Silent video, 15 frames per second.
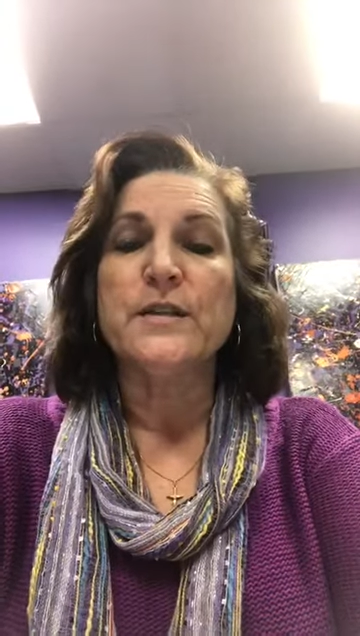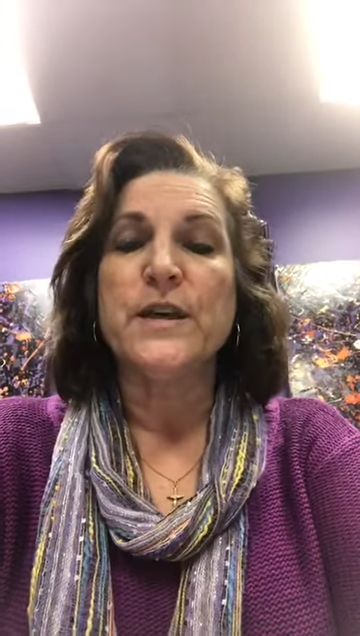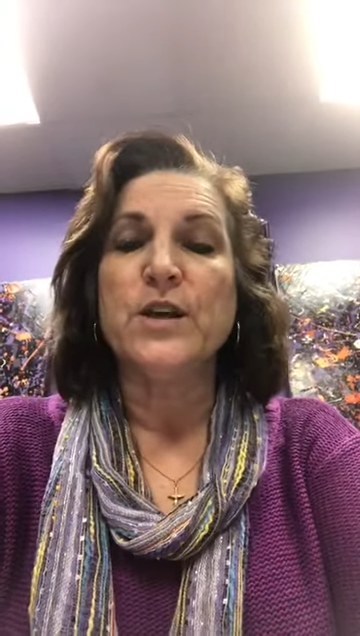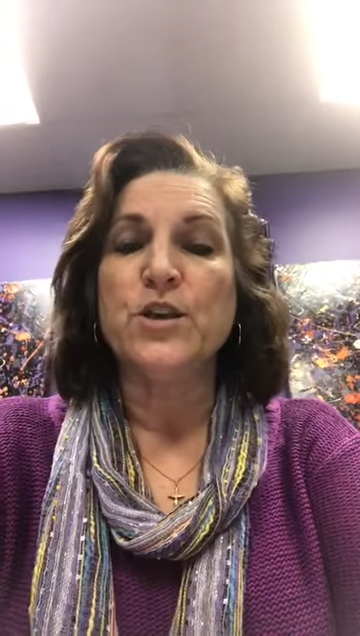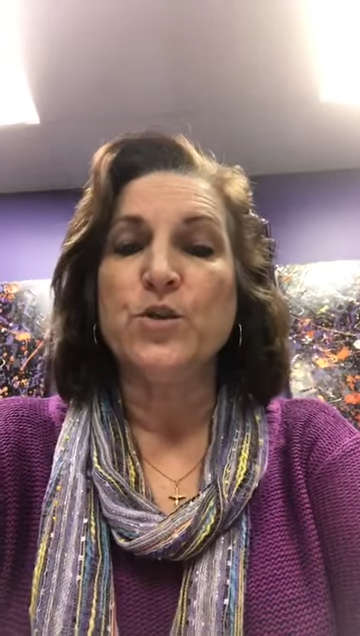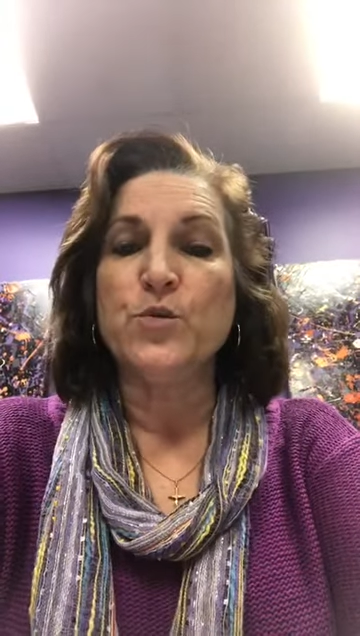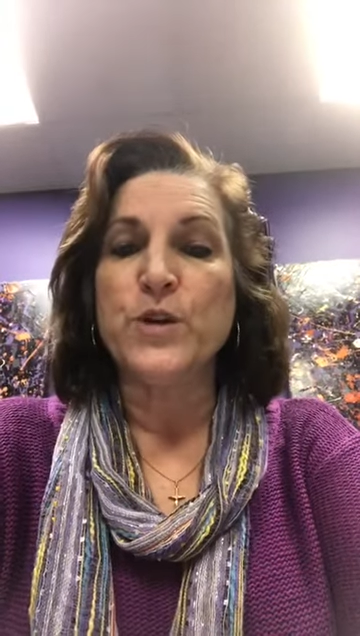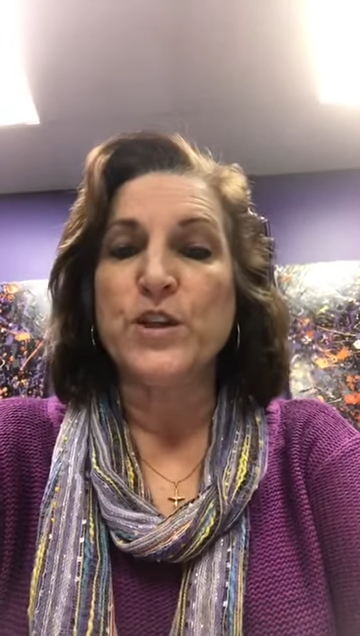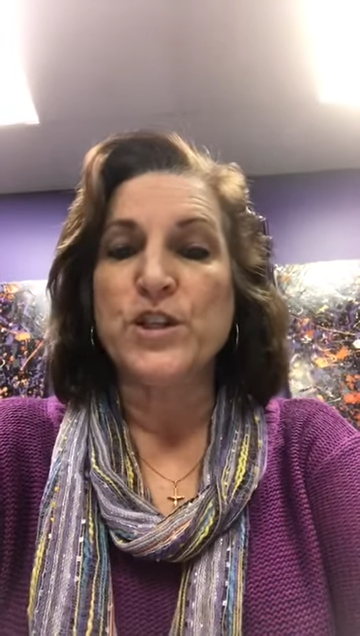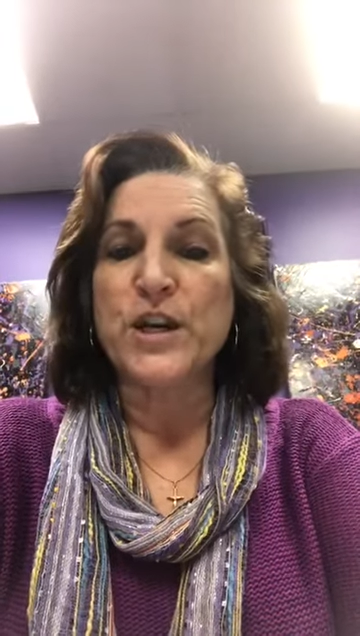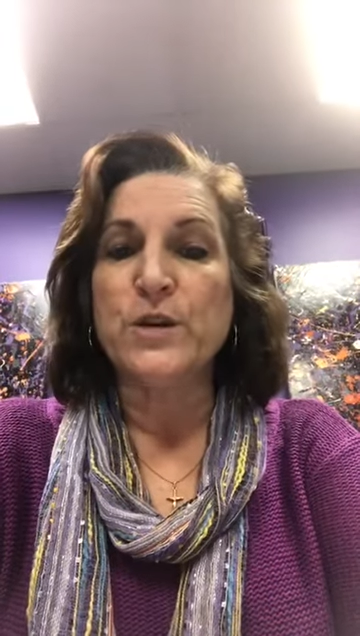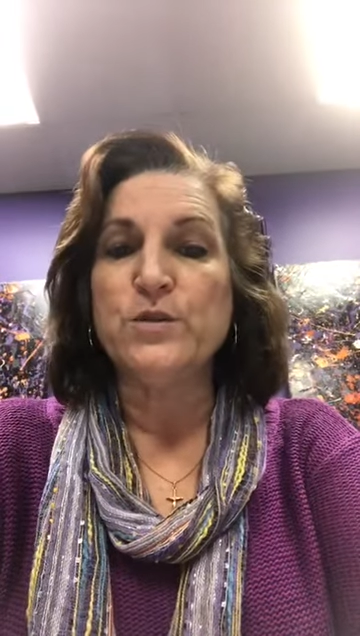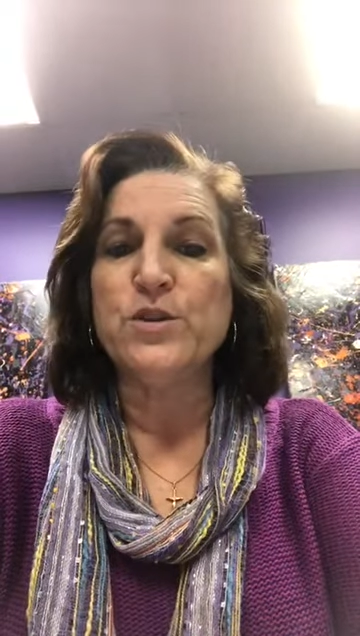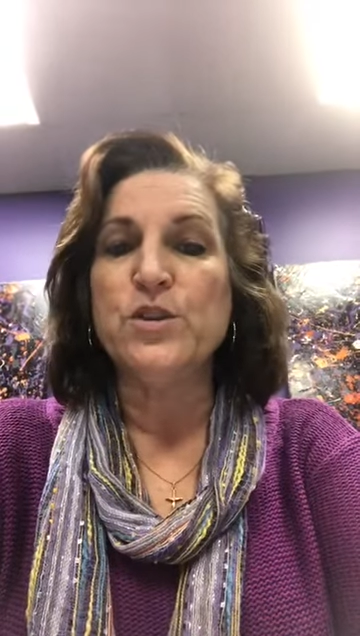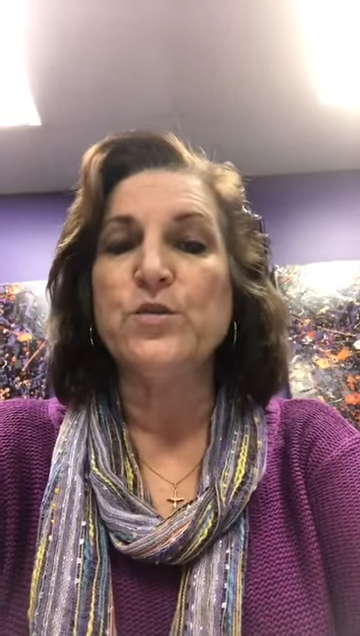that you reach
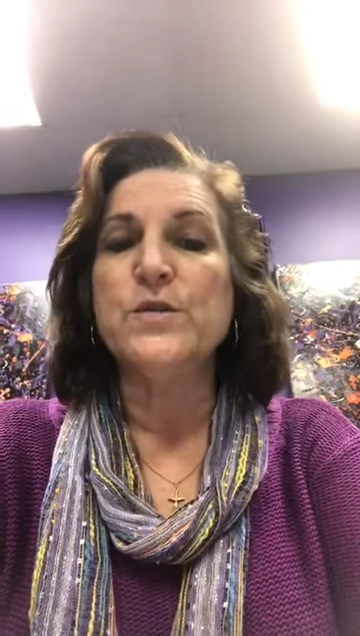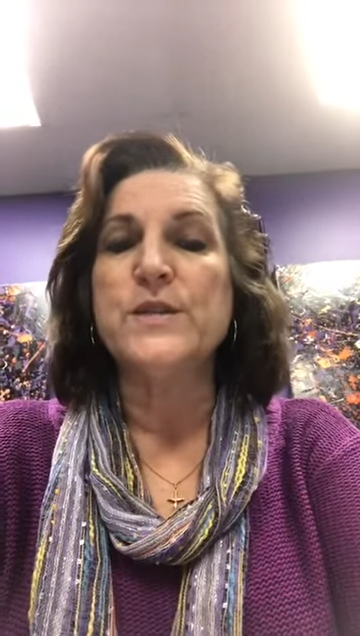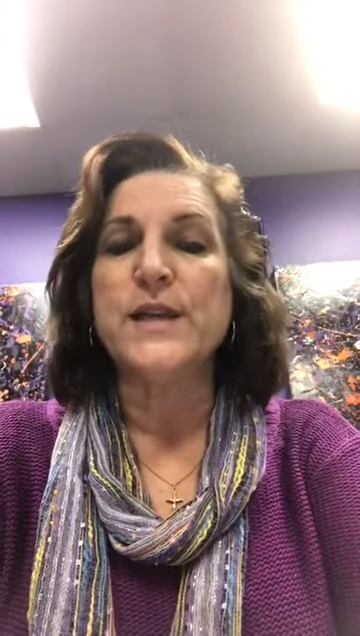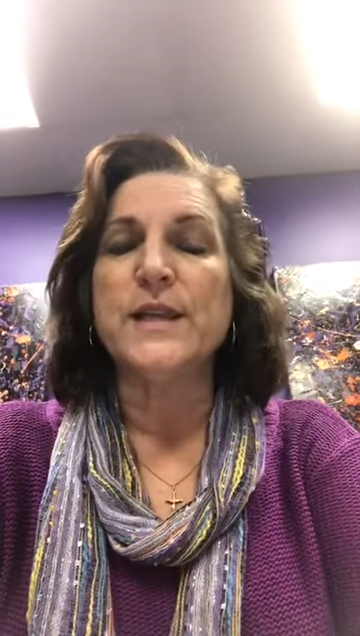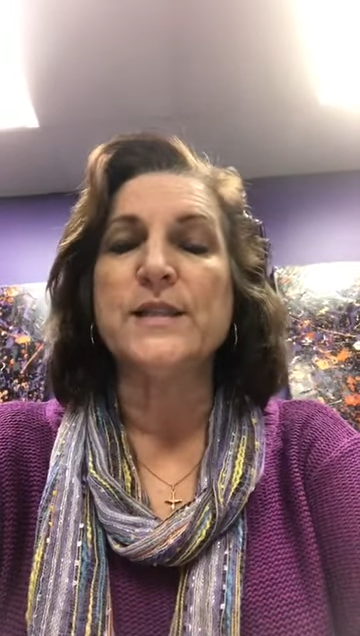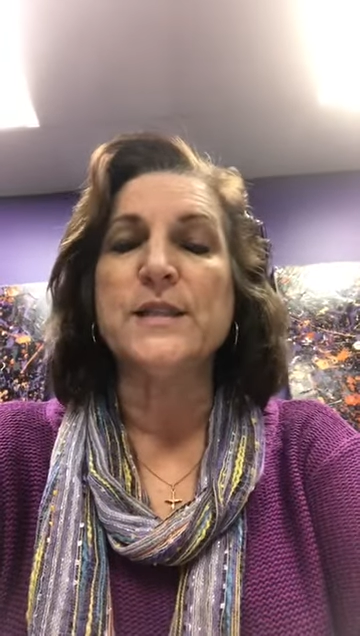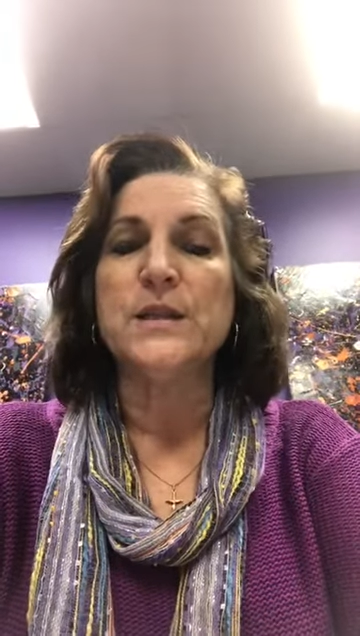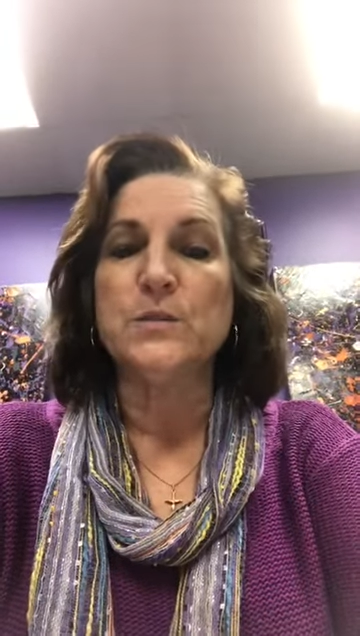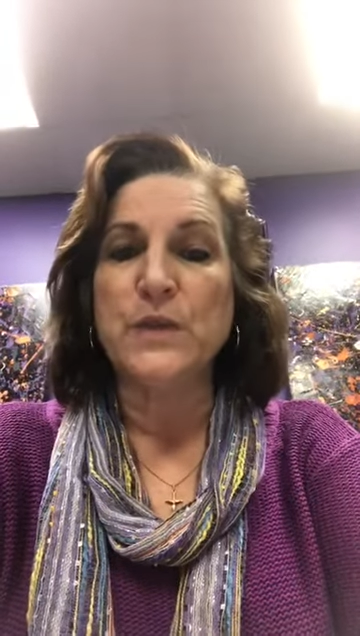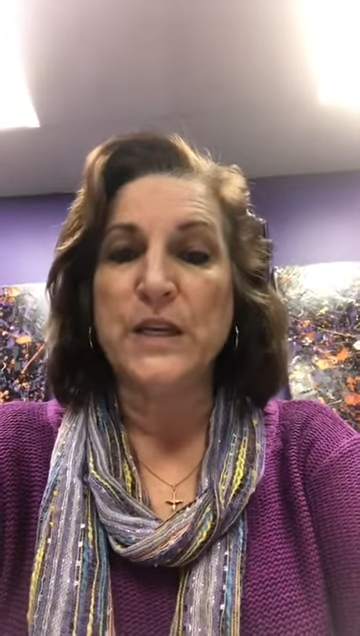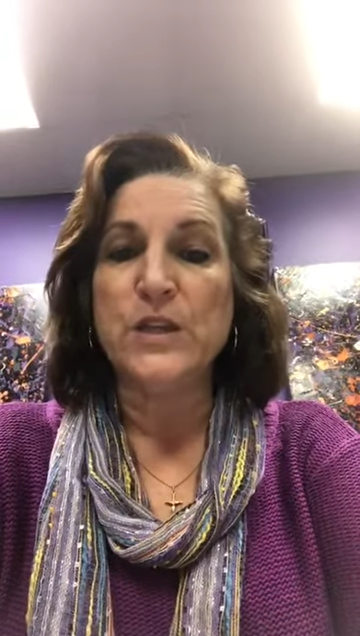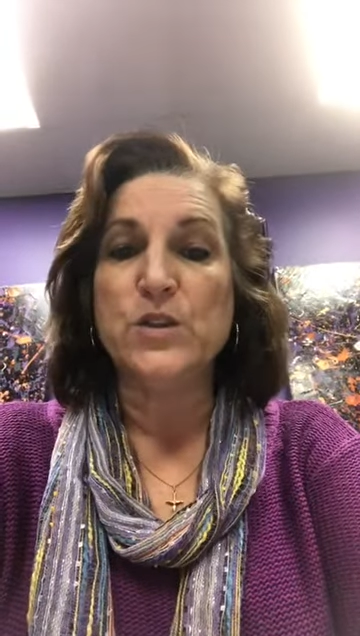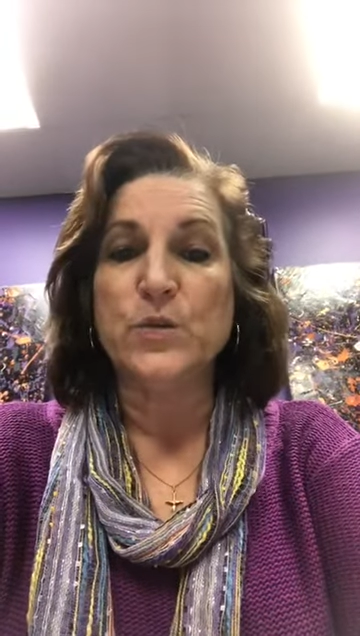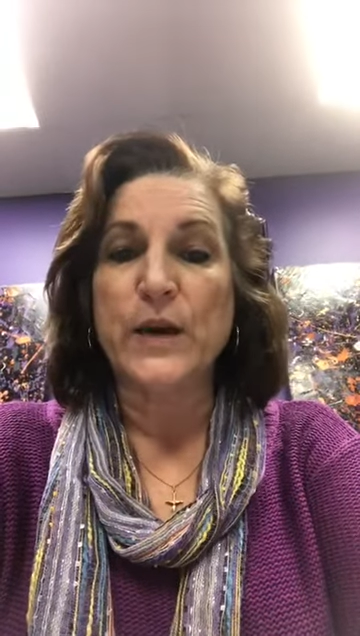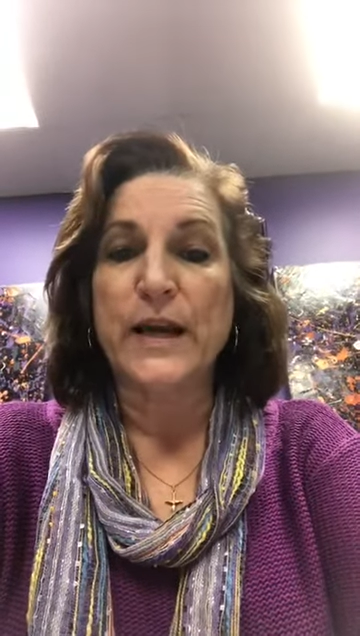out to send to
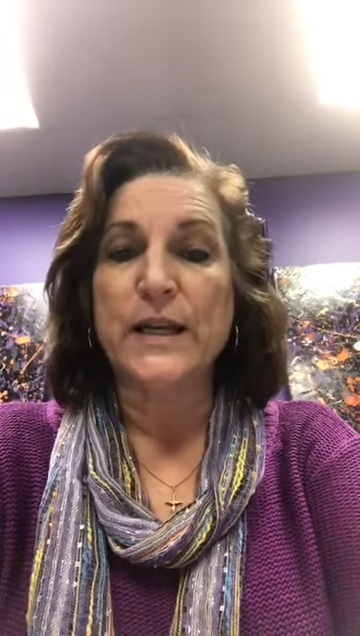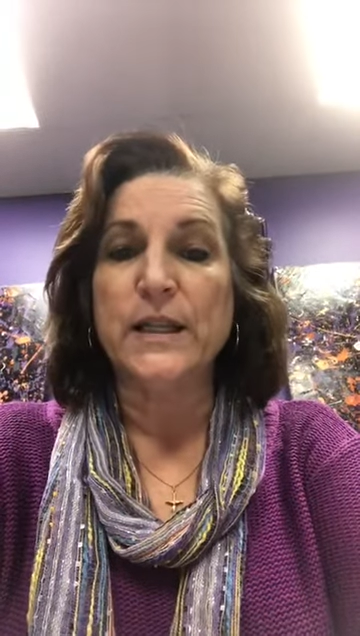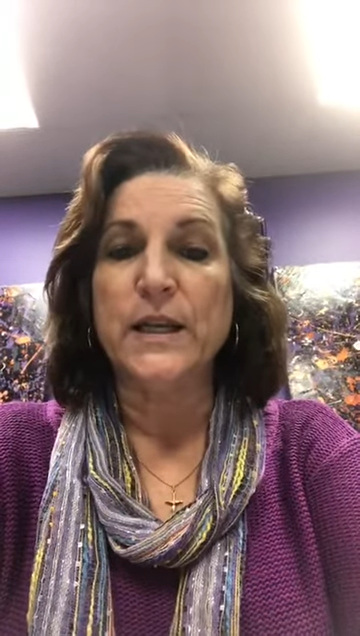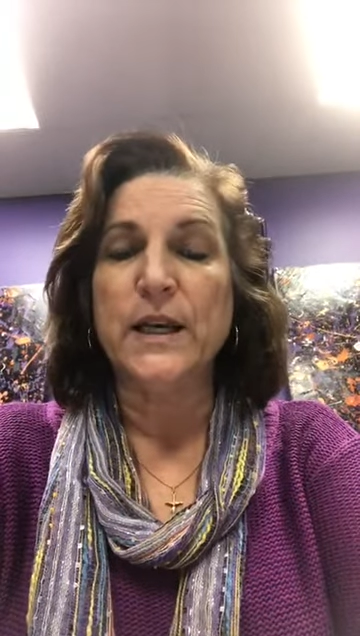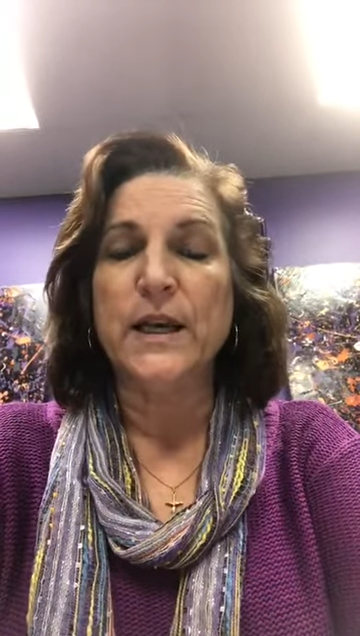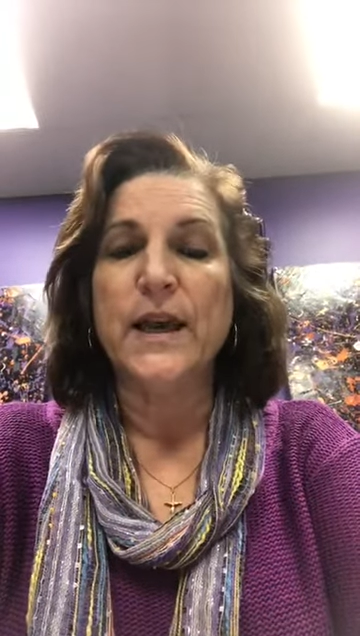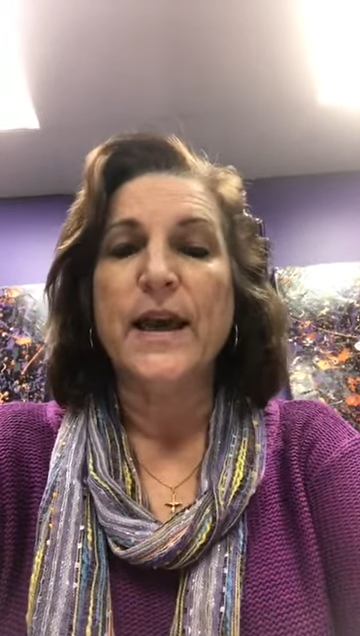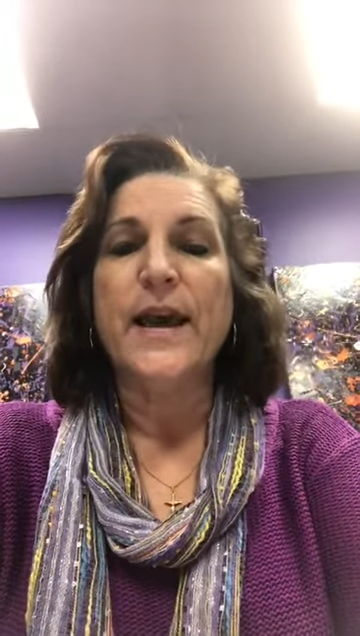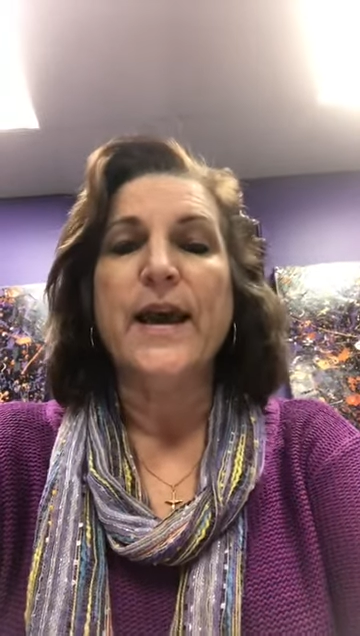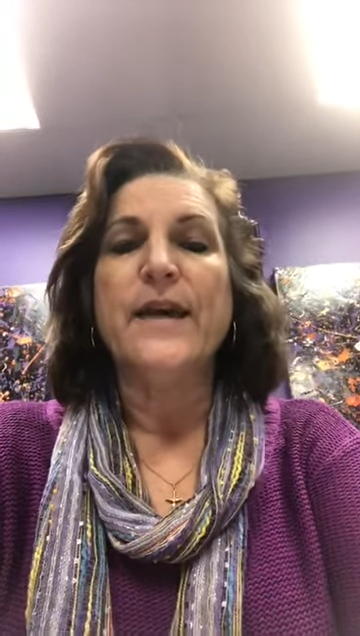me directly,